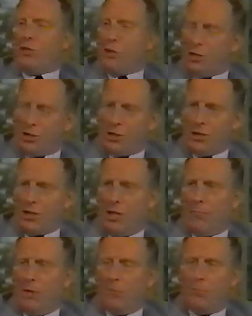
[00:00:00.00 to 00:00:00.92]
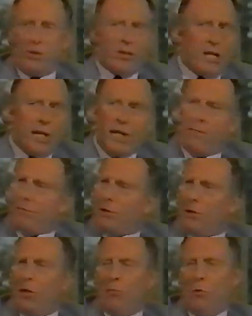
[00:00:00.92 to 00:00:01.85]
just as happy, but
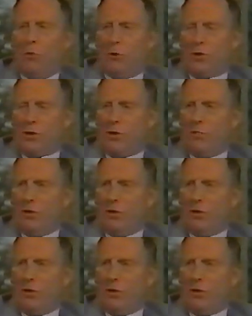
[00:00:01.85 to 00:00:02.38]
infinitely more so.